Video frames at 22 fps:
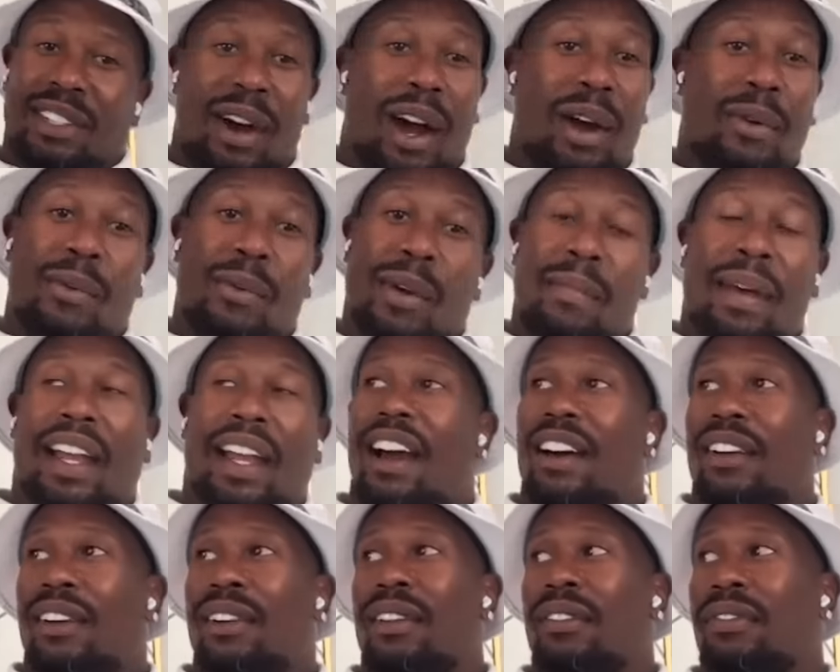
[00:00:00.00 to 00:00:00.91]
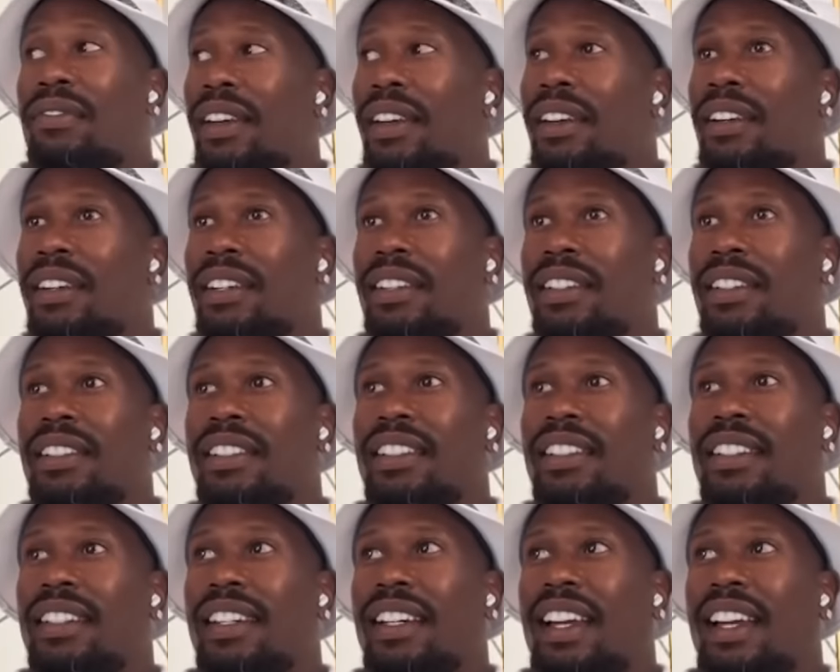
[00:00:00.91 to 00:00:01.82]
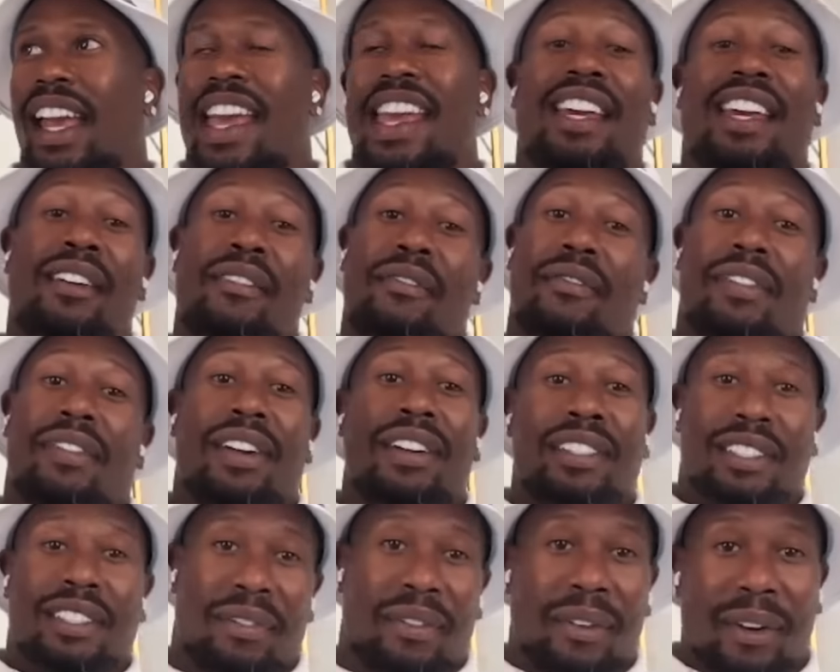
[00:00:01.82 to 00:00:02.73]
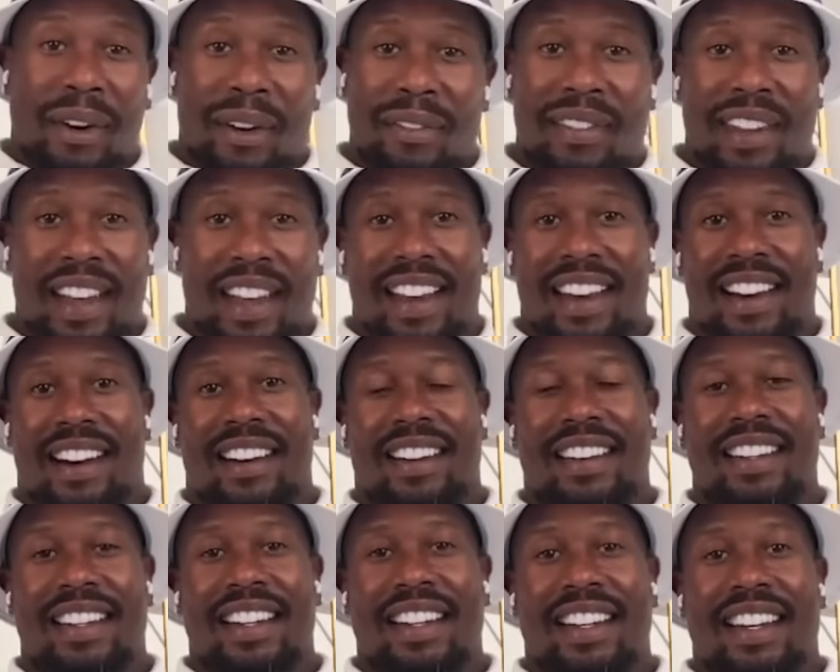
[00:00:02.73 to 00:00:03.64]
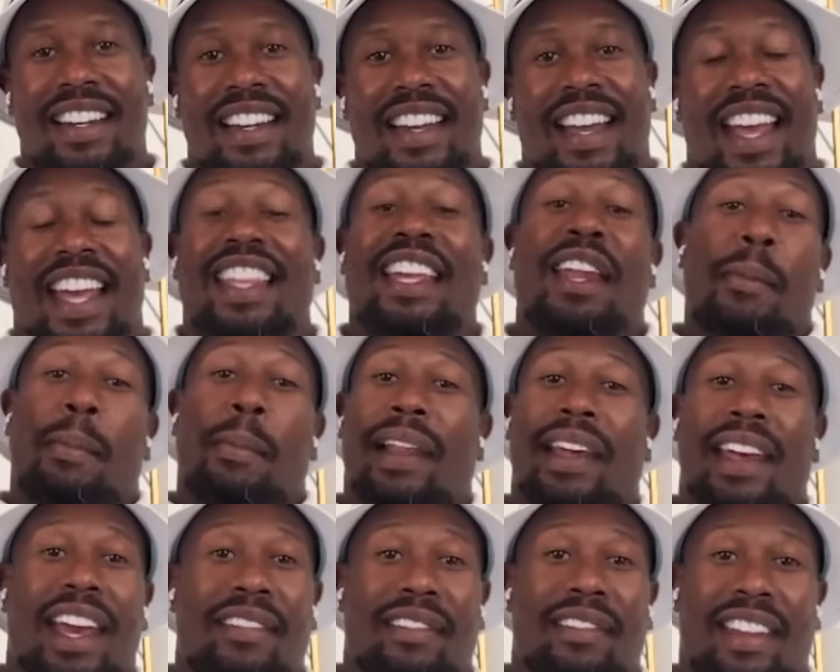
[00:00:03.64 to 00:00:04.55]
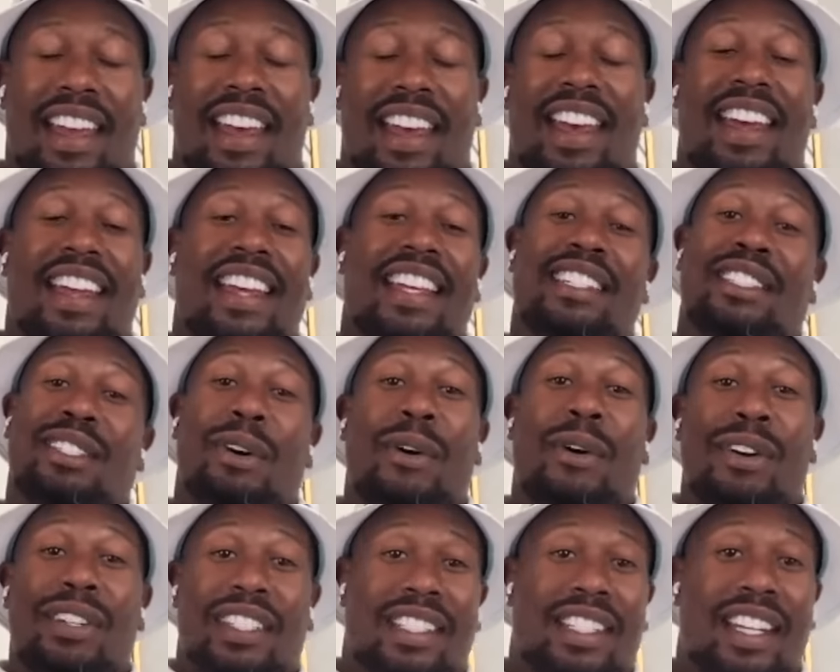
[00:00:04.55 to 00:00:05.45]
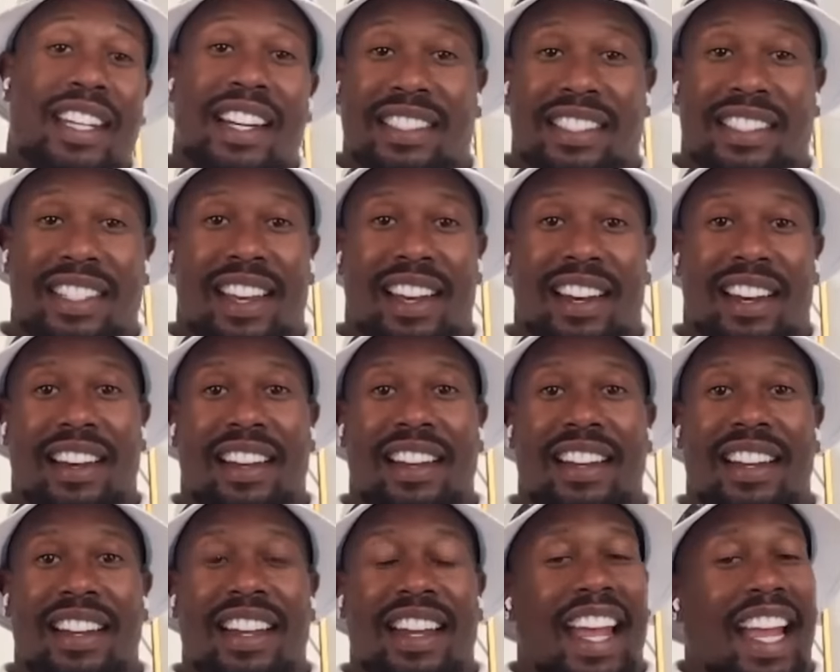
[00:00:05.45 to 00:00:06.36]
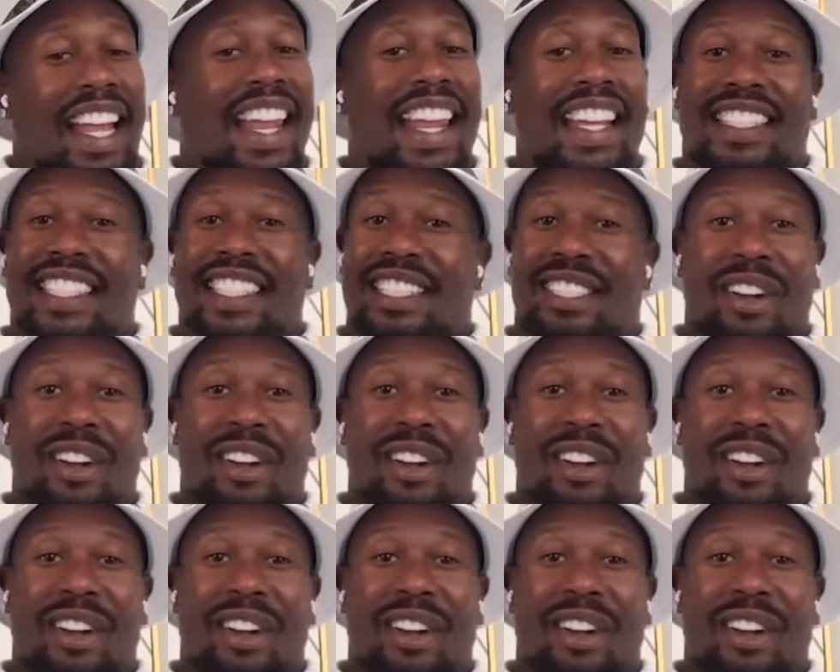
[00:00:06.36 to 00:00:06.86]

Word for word: So I run back out on the field, and he converts the fourth down. And then a play after that, he scores a touchdown. And they just